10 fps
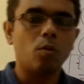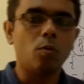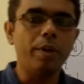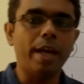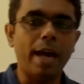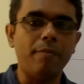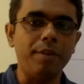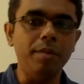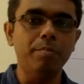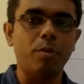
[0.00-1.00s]
we have
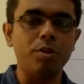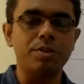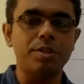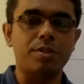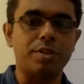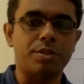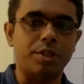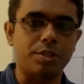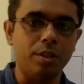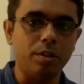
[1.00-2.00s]
imposed this
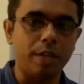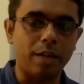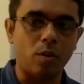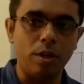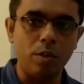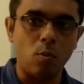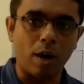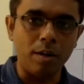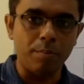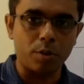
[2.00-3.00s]
restriction that only
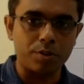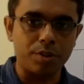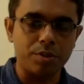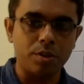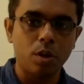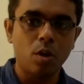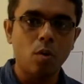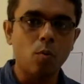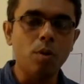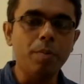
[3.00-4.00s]
one process
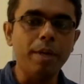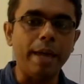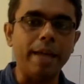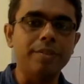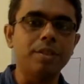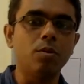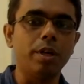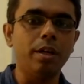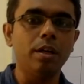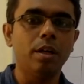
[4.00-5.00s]
would be
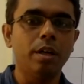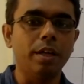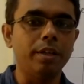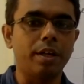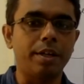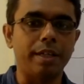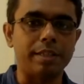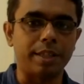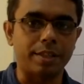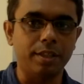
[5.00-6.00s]
executing in the critical
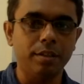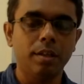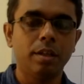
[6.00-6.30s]
section,